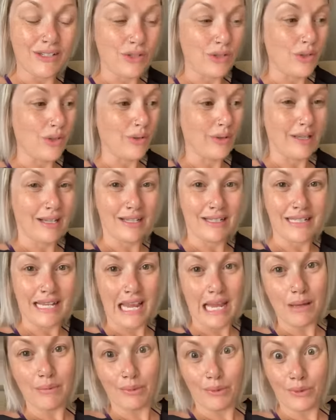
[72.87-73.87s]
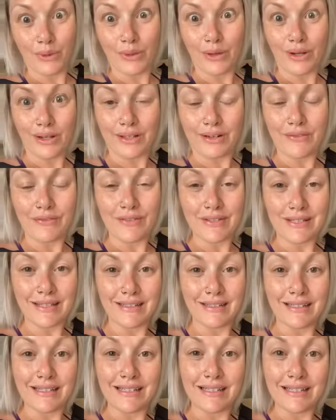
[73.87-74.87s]
As you know, like a table, you're not going to
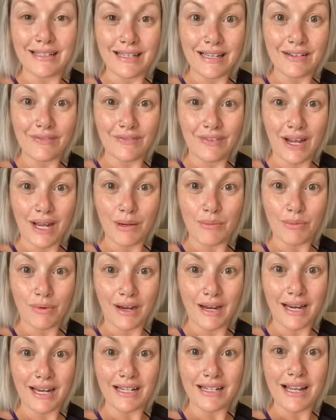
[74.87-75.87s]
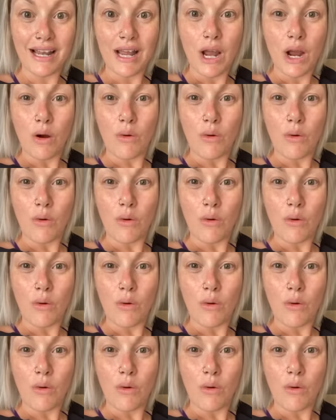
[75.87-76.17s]
physically see it vibrate.